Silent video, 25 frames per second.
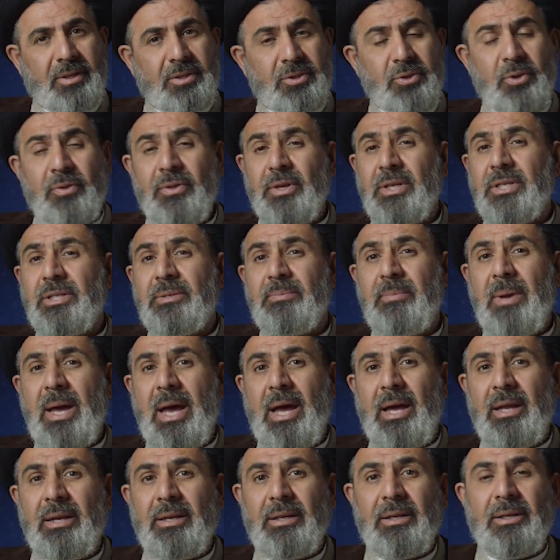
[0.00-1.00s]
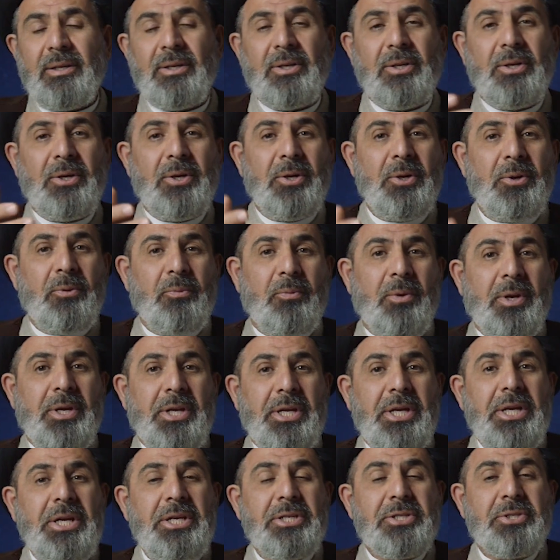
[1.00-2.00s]
So this man, when
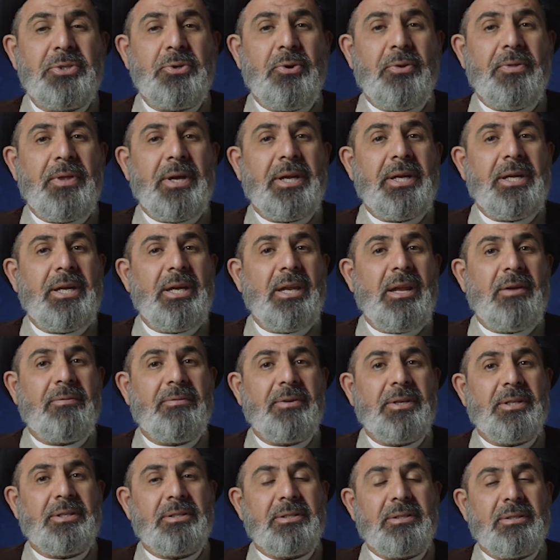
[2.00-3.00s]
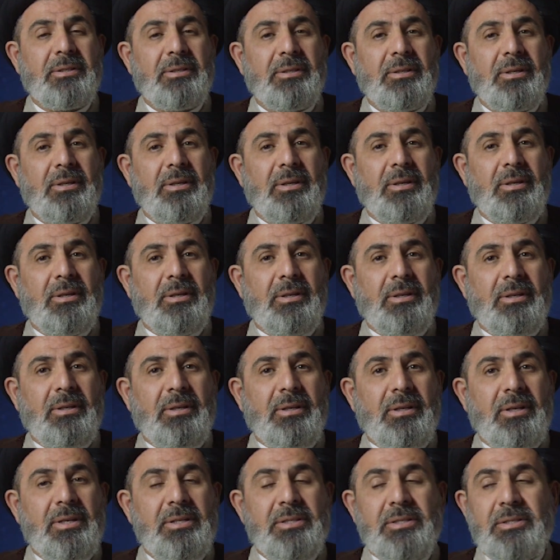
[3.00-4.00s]
he saw the caliphate
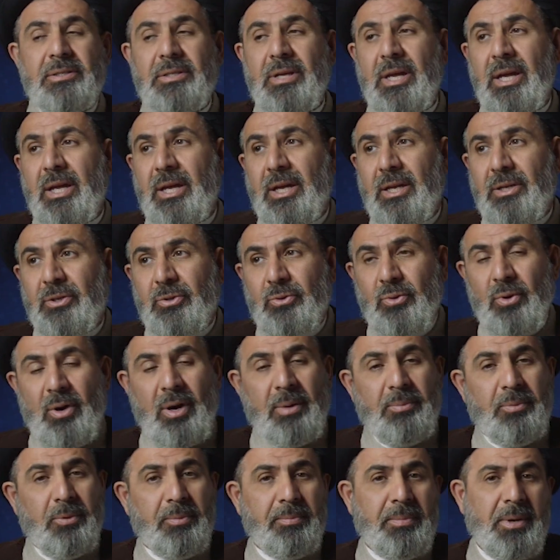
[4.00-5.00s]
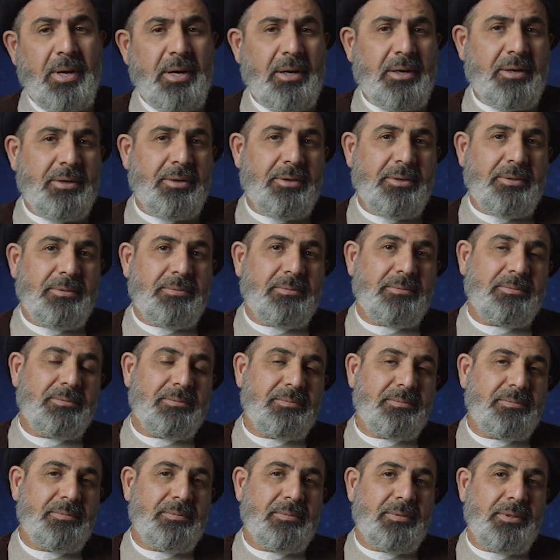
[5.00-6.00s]
is taken to Abu Bakr,
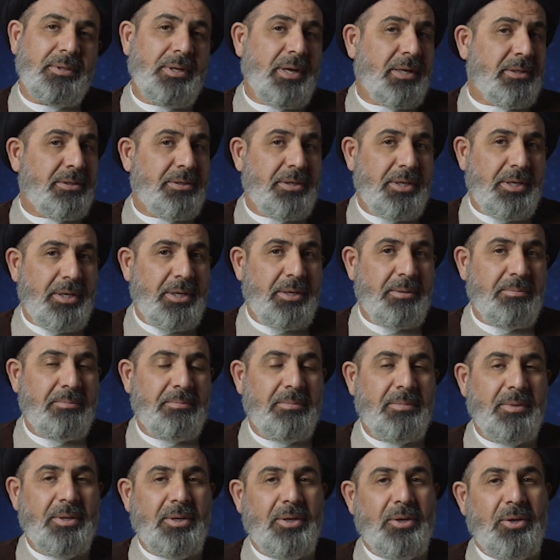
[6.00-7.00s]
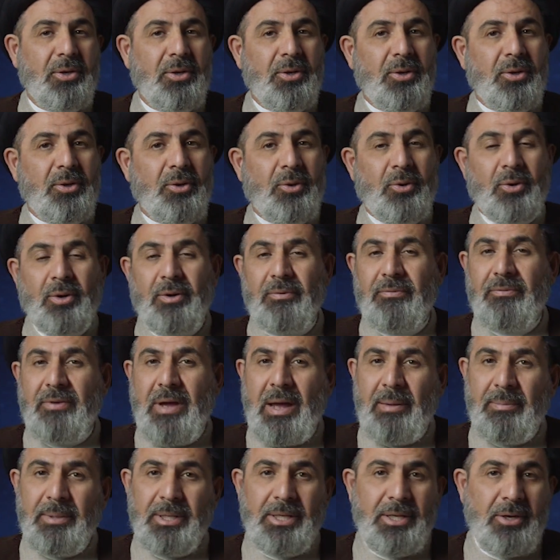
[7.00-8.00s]
not him or a
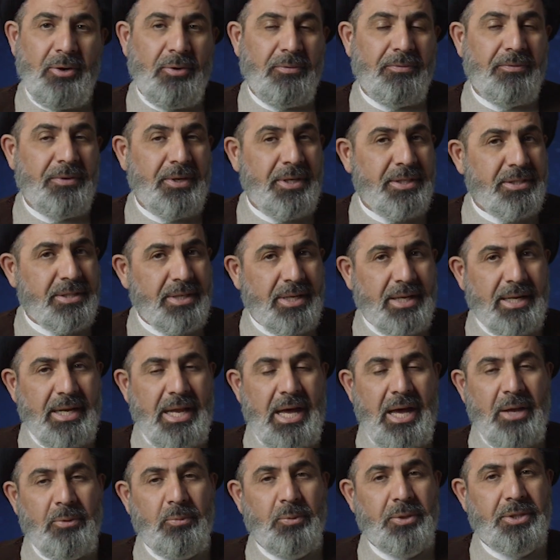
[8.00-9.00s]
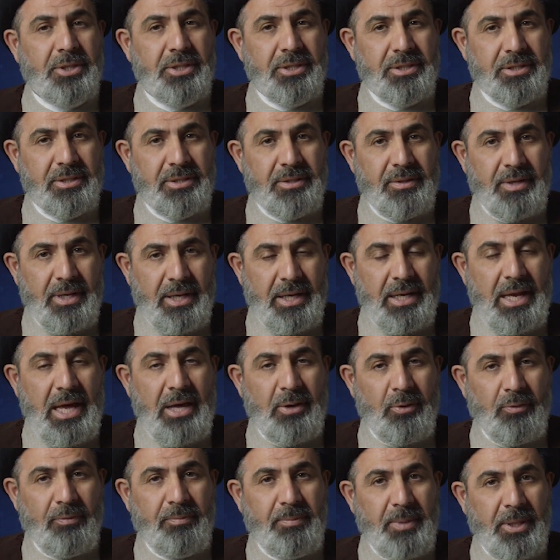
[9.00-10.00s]
family of his clan, which is the
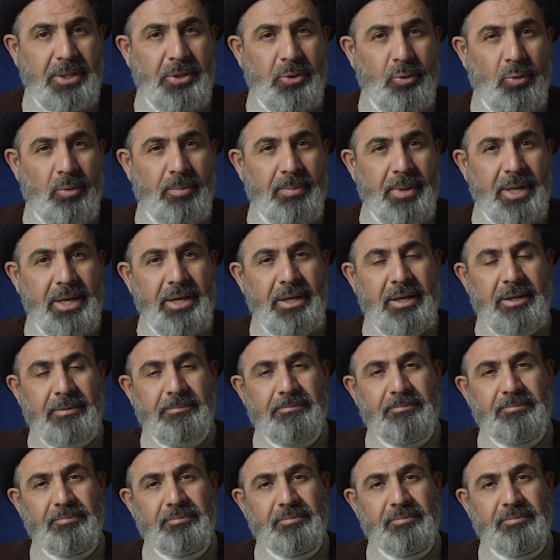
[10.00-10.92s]
clan of Bani Umayyah,